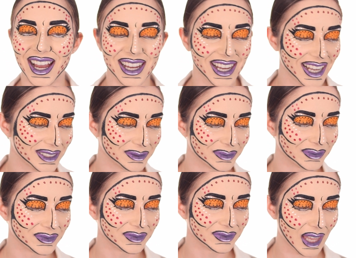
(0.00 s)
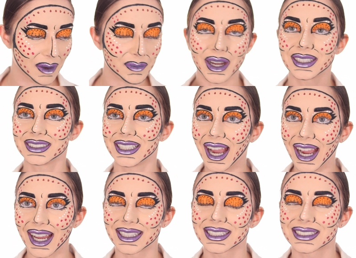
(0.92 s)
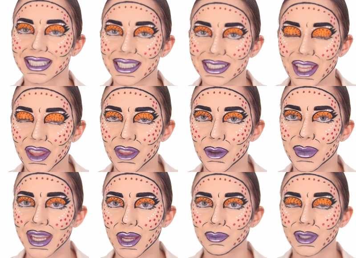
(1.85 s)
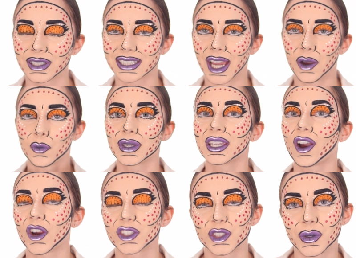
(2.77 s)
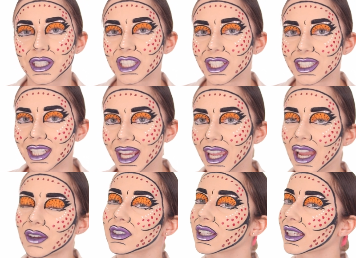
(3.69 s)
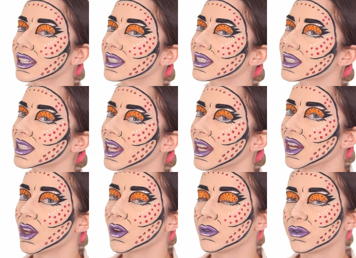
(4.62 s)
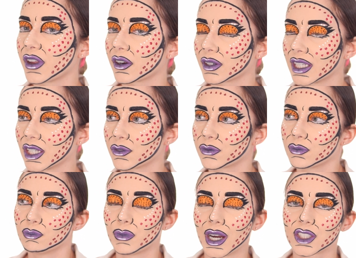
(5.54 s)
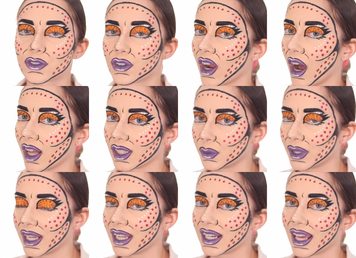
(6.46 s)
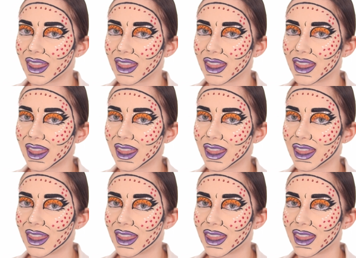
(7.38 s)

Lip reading: But yeah, this is the makeup look that we are doing today. I feel like it's very much for Halloween.